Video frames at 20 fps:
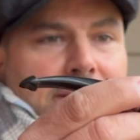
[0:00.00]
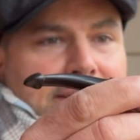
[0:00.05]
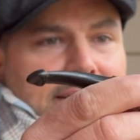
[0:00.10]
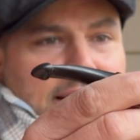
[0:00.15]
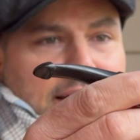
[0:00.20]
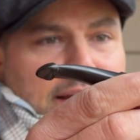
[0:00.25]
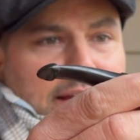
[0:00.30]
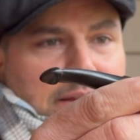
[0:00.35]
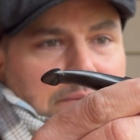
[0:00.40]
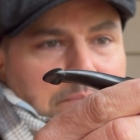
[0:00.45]

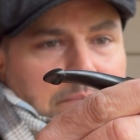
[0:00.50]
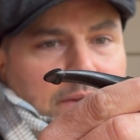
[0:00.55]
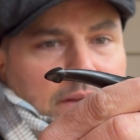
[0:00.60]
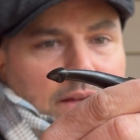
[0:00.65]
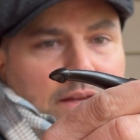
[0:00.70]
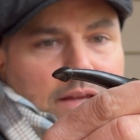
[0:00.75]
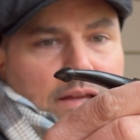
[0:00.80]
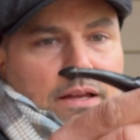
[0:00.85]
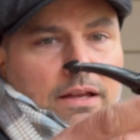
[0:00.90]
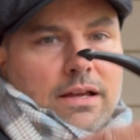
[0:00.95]
time,
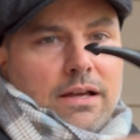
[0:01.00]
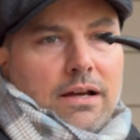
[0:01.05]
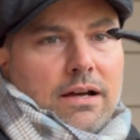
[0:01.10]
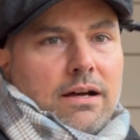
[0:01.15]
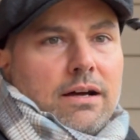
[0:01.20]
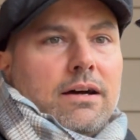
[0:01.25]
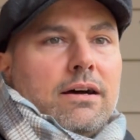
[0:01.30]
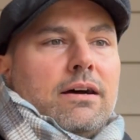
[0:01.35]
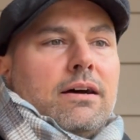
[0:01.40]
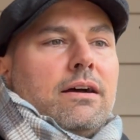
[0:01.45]

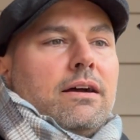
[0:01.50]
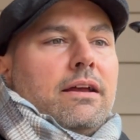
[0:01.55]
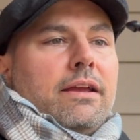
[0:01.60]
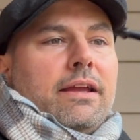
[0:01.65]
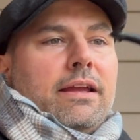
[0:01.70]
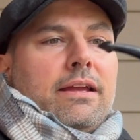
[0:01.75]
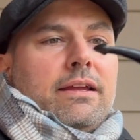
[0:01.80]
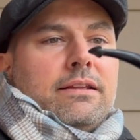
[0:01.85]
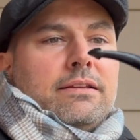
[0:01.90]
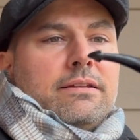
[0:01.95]

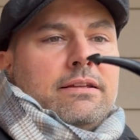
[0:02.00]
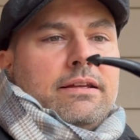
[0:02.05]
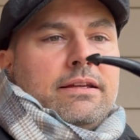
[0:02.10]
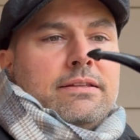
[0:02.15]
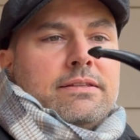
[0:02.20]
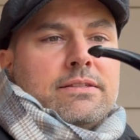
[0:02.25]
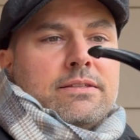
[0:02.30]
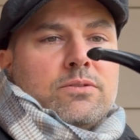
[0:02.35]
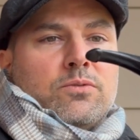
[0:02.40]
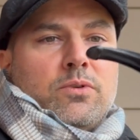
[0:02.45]
and
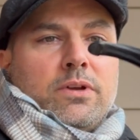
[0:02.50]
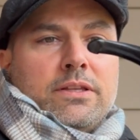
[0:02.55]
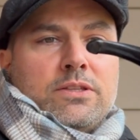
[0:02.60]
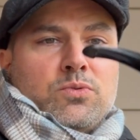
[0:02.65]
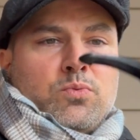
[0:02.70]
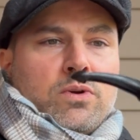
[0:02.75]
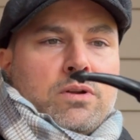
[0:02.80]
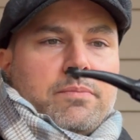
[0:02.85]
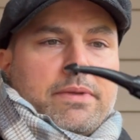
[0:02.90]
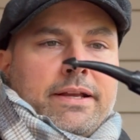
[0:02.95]
it's
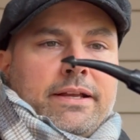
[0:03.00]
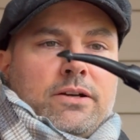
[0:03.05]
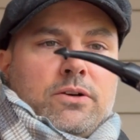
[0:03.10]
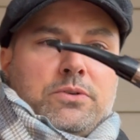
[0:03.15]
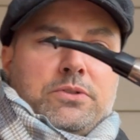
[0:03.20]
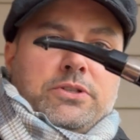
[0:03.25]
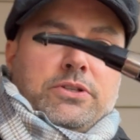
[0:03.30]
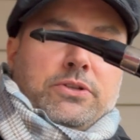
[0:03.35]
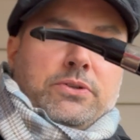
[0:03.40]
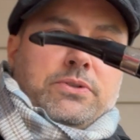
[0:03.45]
one of my
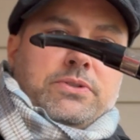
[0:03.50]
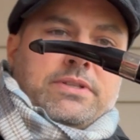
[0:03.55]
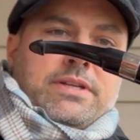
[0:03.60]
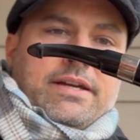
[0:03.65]
go-tos.